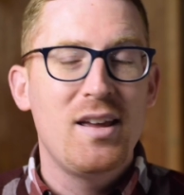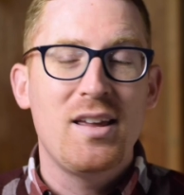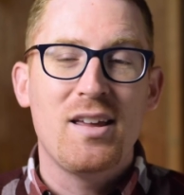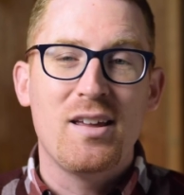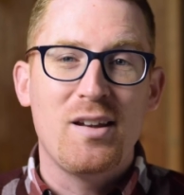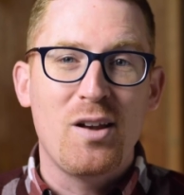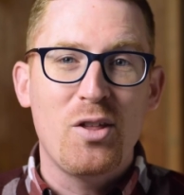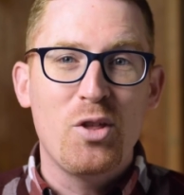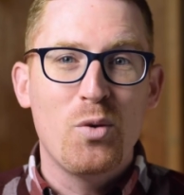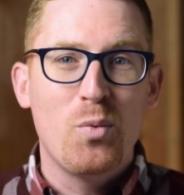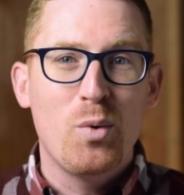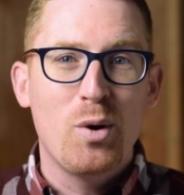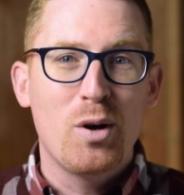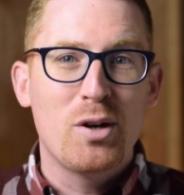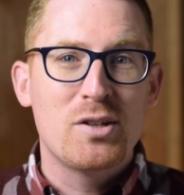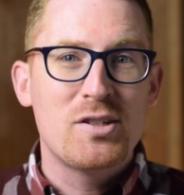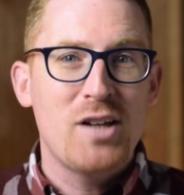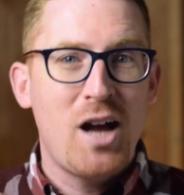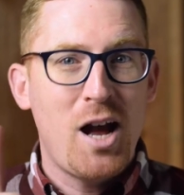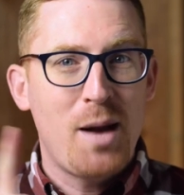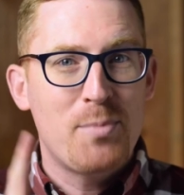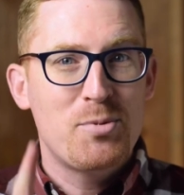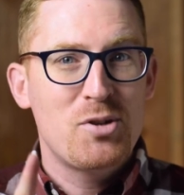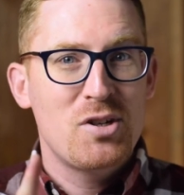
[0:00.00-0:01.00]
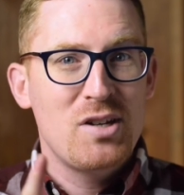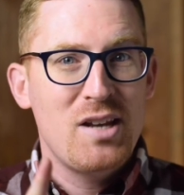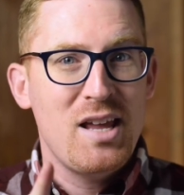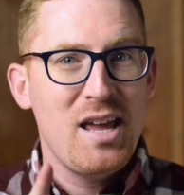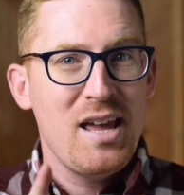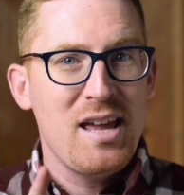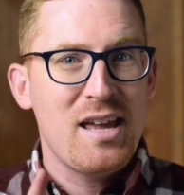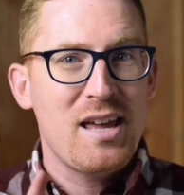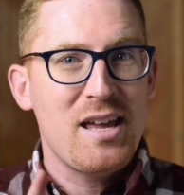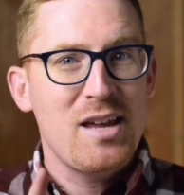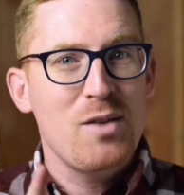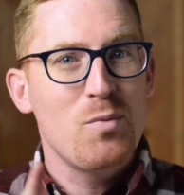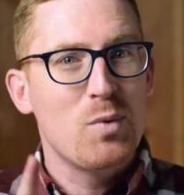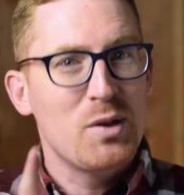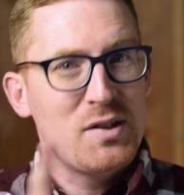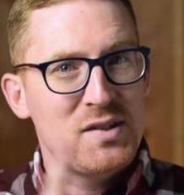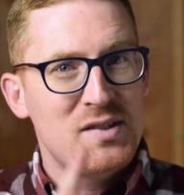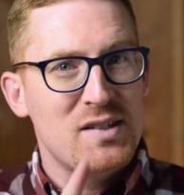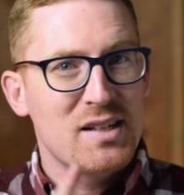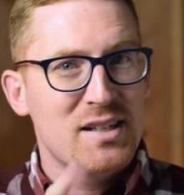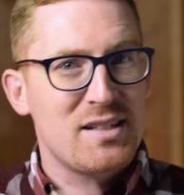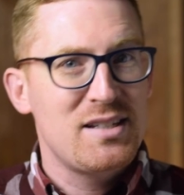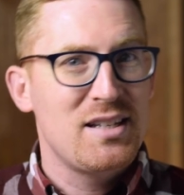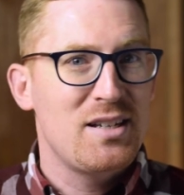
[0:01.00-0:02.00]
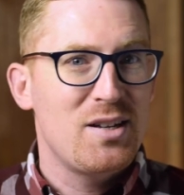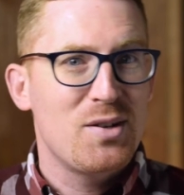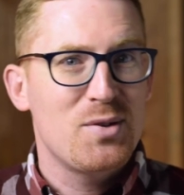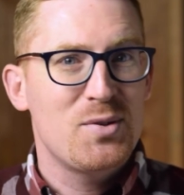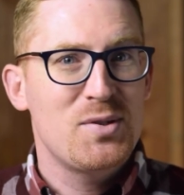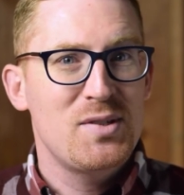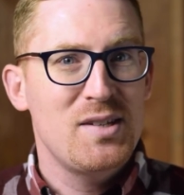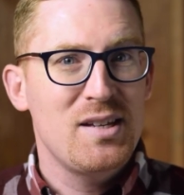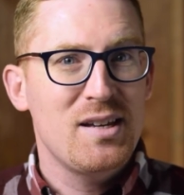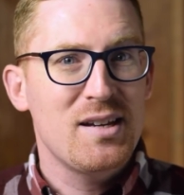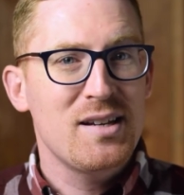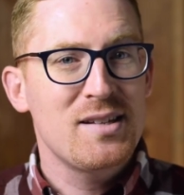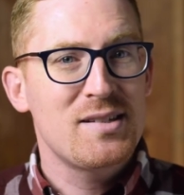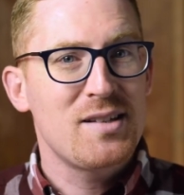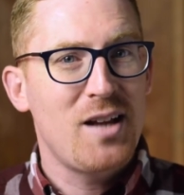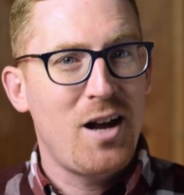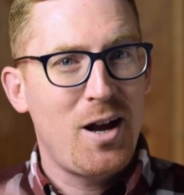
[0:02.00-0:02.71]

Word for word: In other words, option A was 1606,